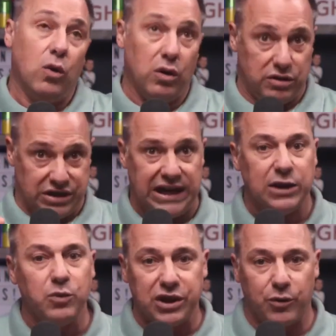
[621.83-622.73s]
taken
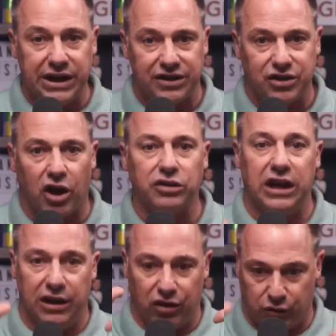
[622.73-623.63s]
with a grain of salt
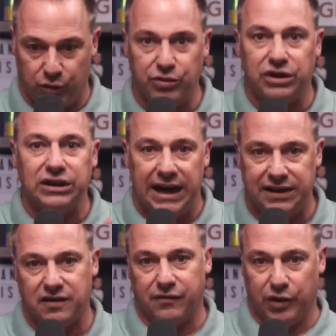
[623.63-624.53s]
and through the lens
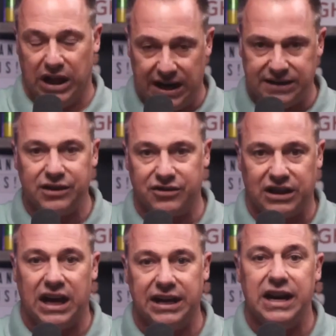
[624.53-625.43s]
of realizing there's a
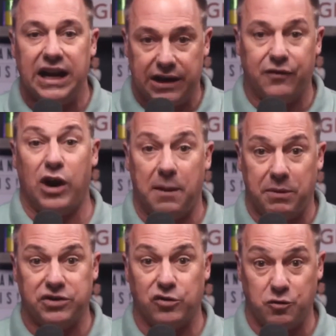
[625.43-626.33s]
lot of negative crap on
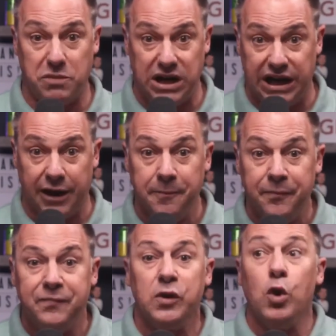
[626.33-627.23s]
social media,
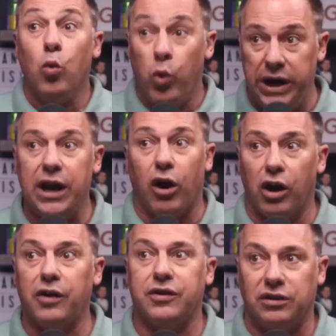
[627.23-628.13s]
we
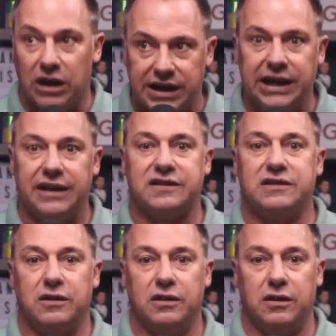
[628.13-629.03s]
are the luckiest
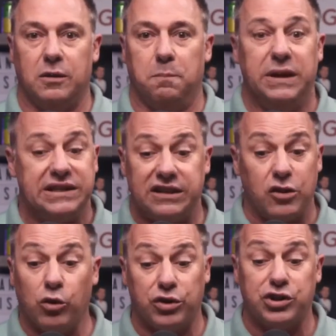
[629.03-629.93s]
business
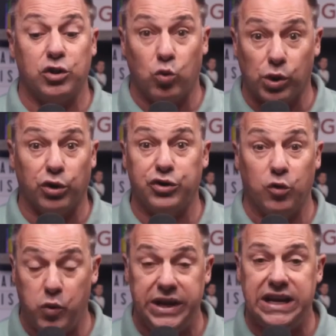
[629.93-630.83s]
owners in the world that
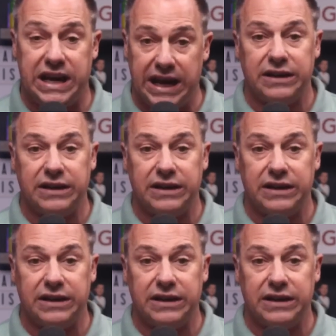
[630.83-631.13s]
we get